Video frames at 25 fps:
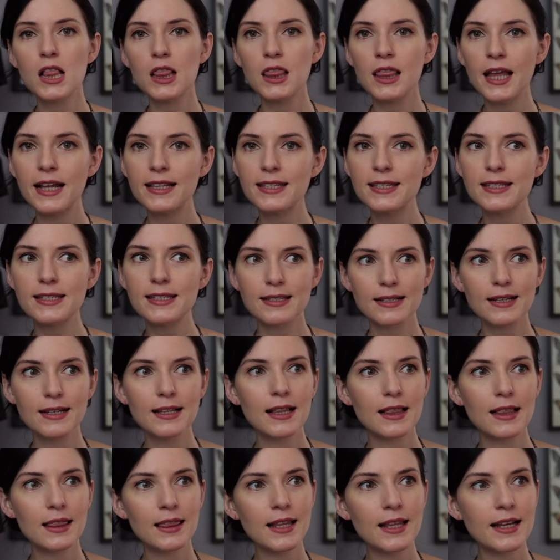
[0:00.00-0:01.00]
Let's
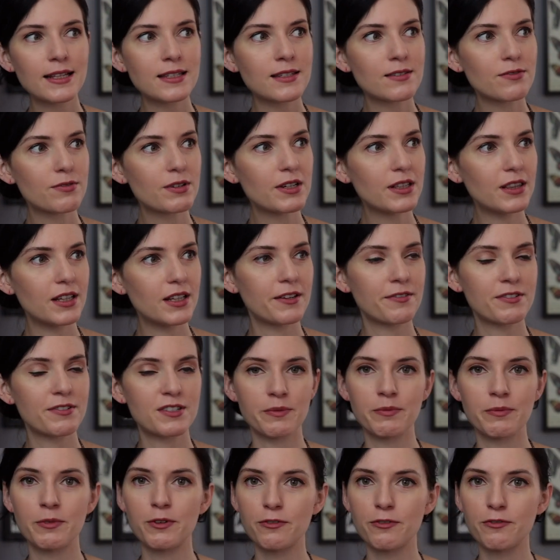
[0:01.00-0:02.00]
relive
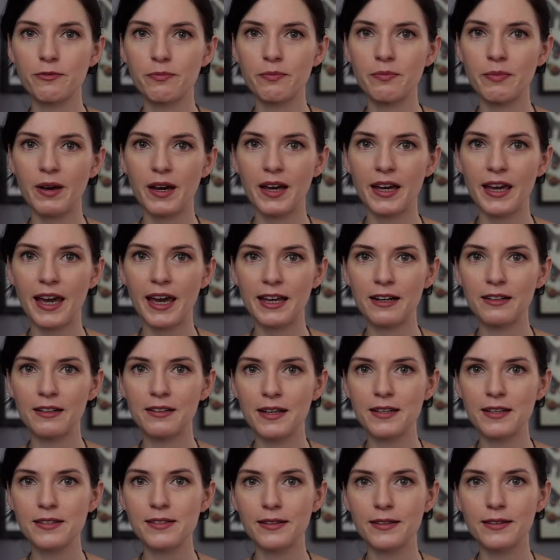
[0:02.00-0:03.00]
some of my
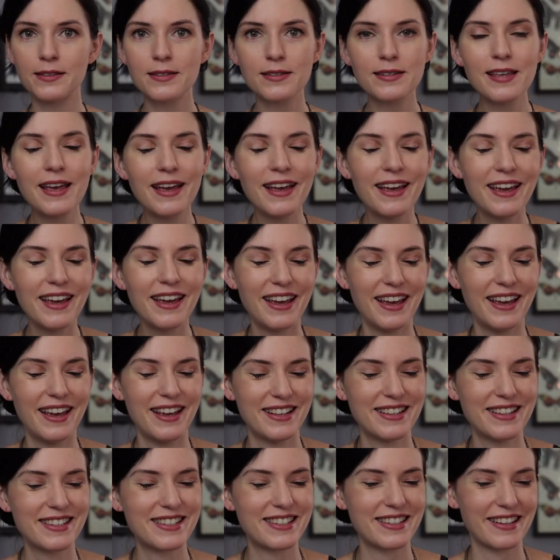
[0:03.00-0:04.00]
adolescence.
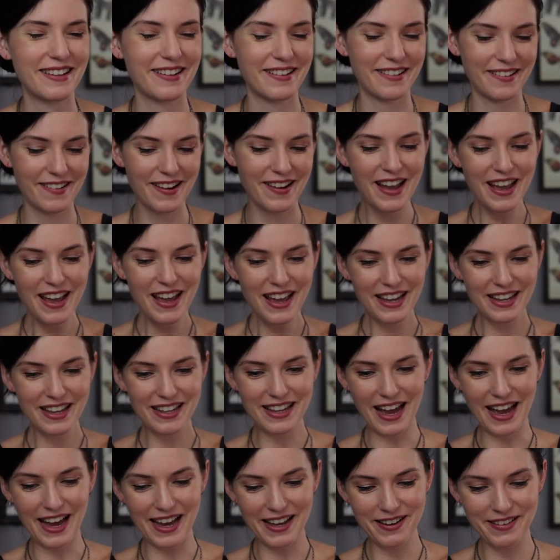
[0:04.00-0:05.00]
So
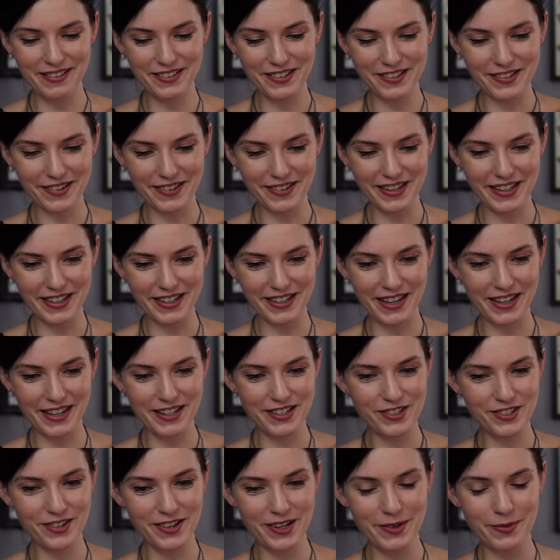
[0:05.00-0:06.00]
yeah, I enjoyed
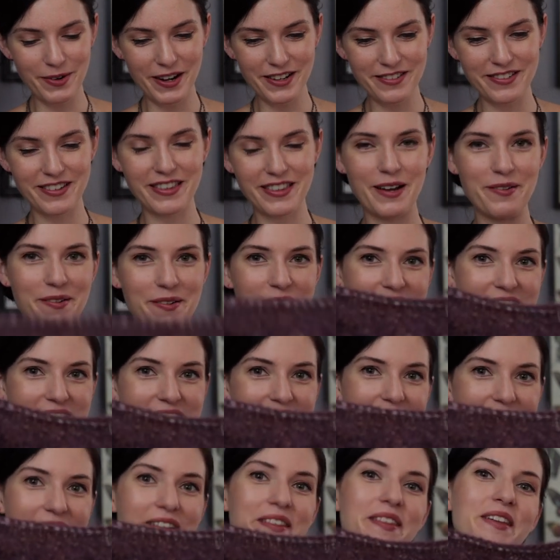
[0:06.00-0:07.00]
watching that while
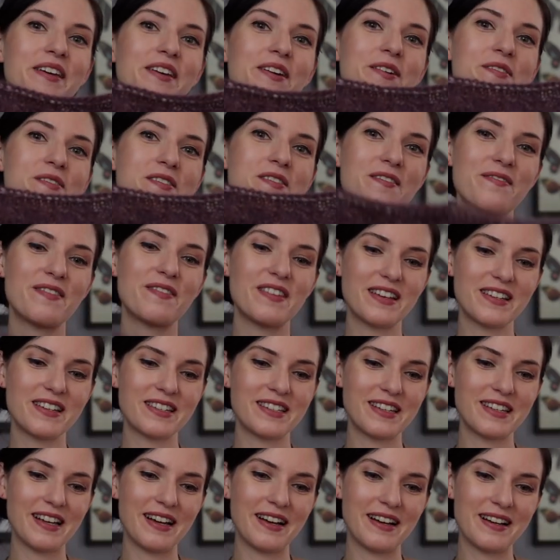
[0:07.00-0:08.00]
knitting on the yoke of
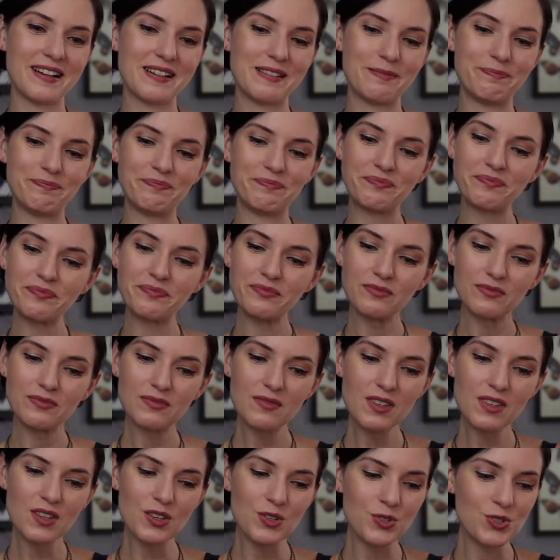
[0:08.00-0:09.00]
this.
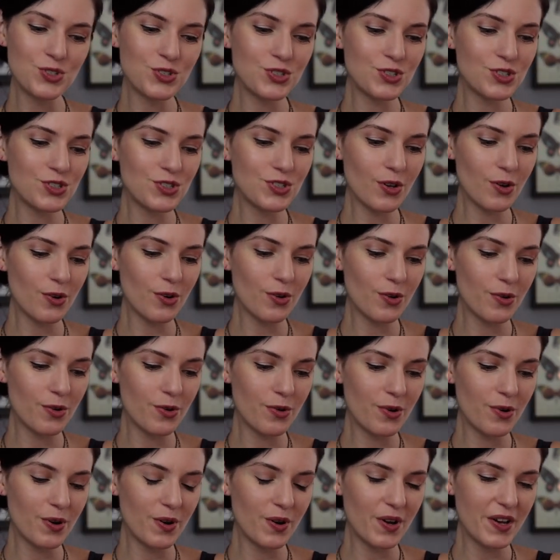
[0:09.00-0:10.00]

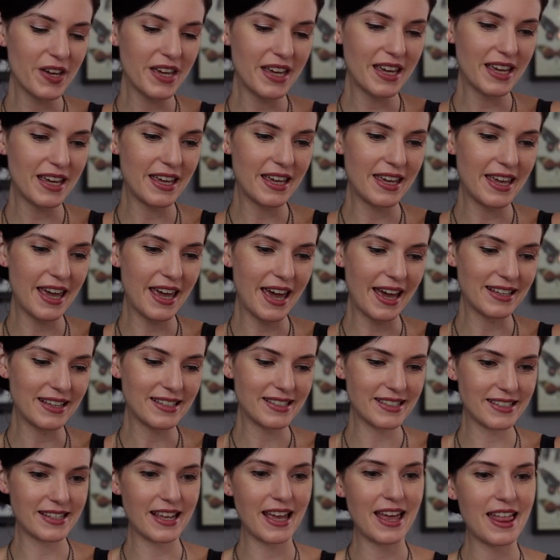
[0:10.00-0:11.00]
So
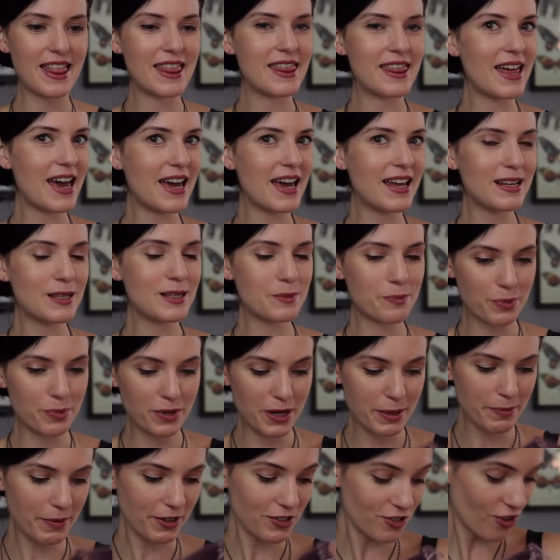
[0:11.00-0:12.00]
yes, that is
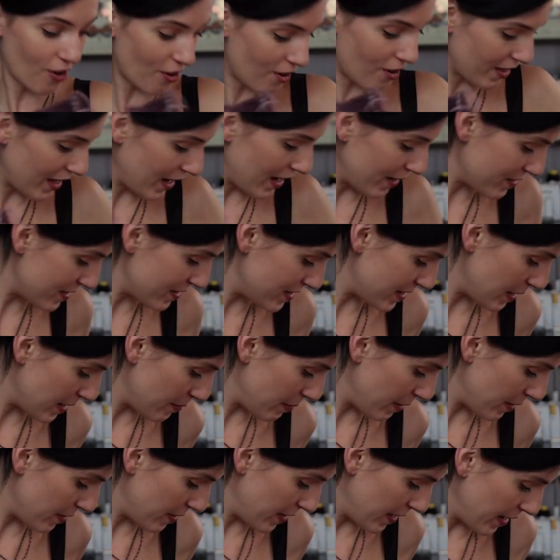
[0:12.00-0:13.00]
pretty much all I have to say
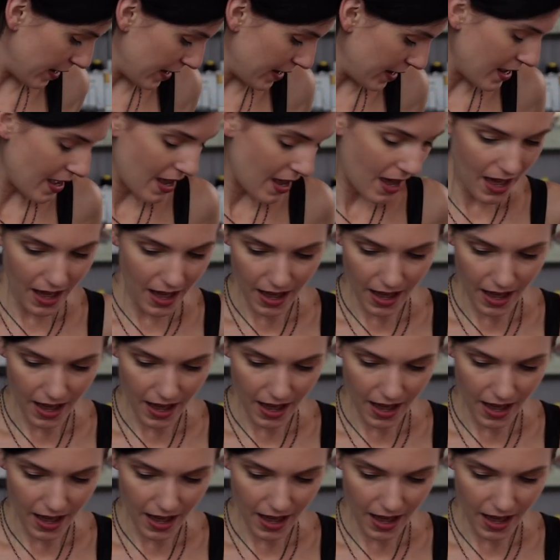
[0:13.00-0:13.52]
about that.